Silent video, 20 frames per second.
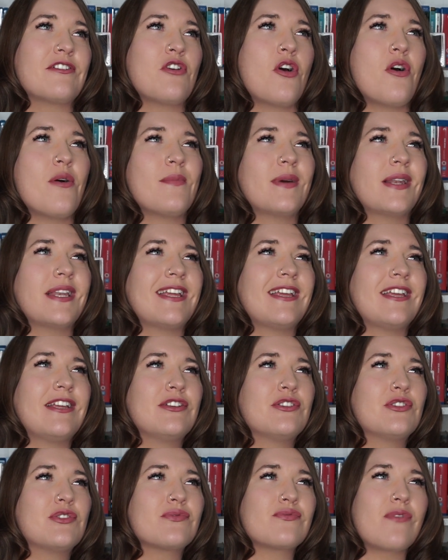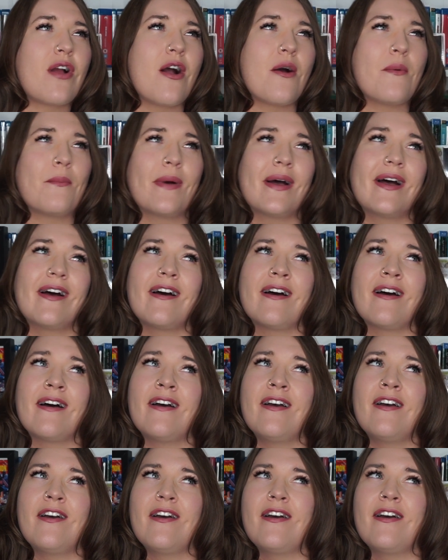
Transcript: comedy drama